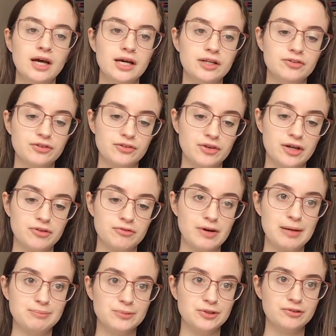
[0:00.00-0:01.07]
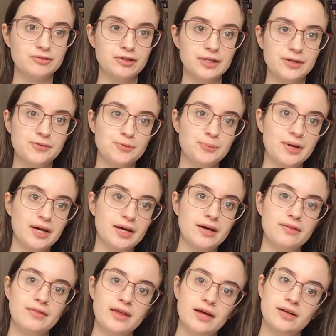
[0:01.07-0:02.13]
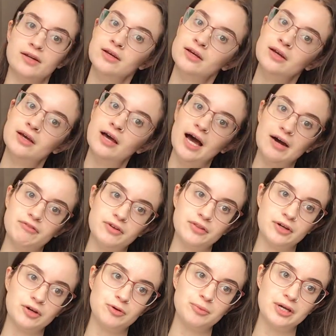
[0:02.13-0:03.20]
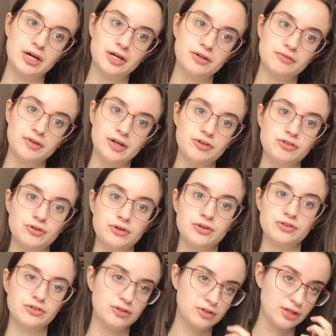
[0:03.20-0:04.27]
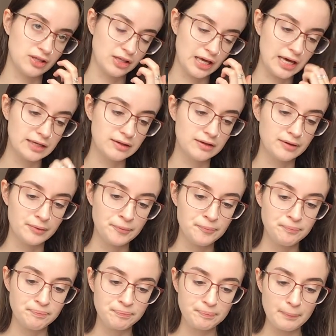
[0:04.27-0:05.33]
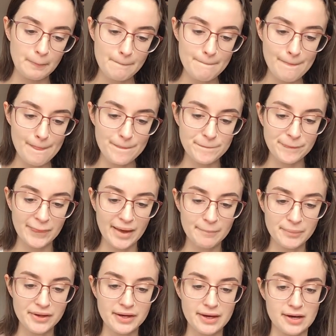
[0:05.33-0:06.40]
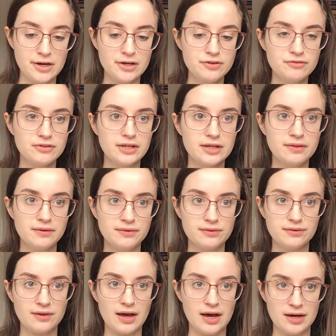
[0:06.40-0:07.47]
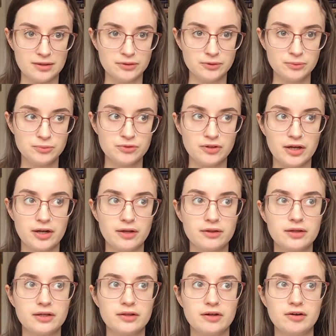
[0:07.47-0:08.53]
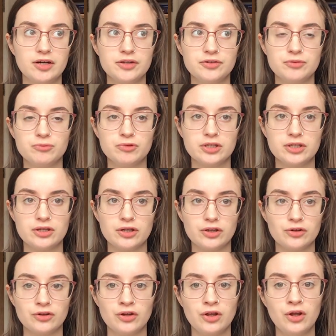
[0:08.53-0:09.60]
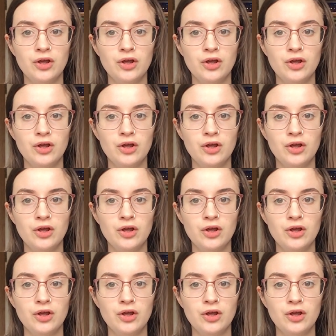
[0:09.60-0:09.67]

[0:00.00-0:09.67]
and just kind of ramble for a little bit, and then everything will be kind of like shortened at the end. But yeah, hopefully this has helped, and I think there are some really good